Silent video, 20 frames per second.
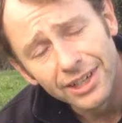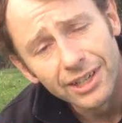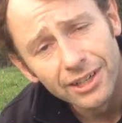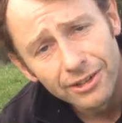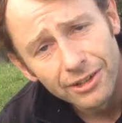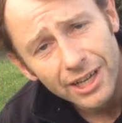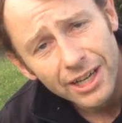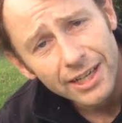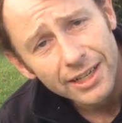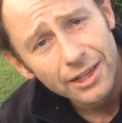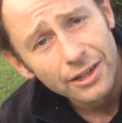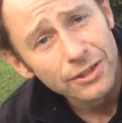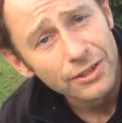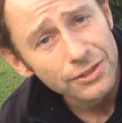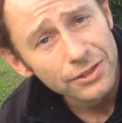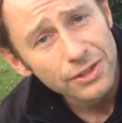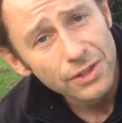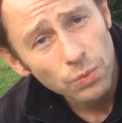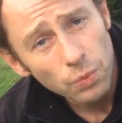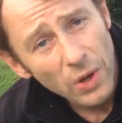are uh, known
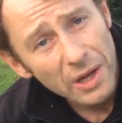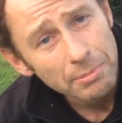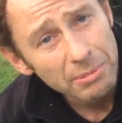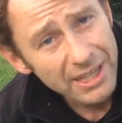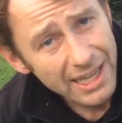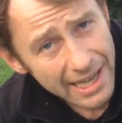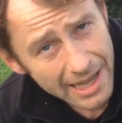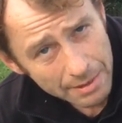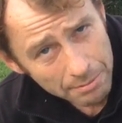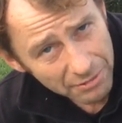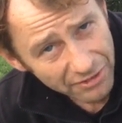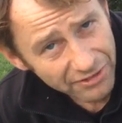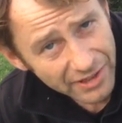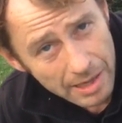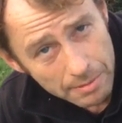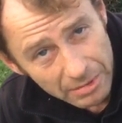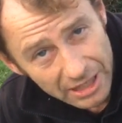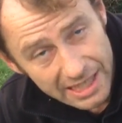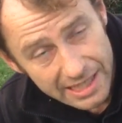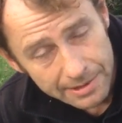as the webcap
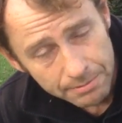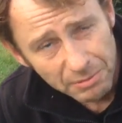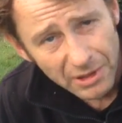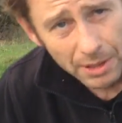family